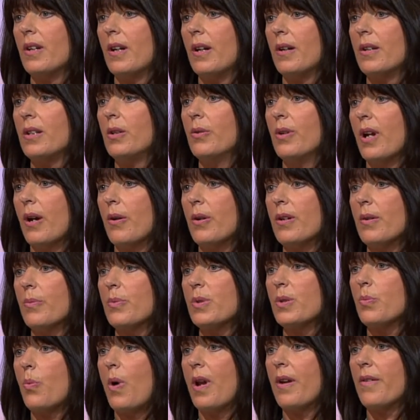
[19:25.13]
you know, it
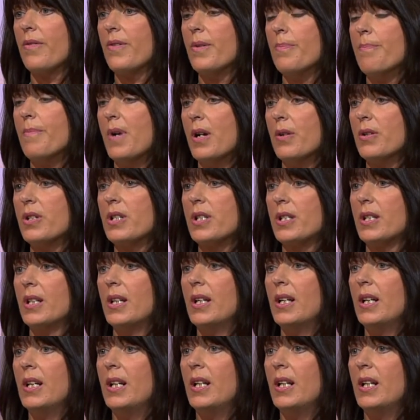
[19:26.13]
was one of the most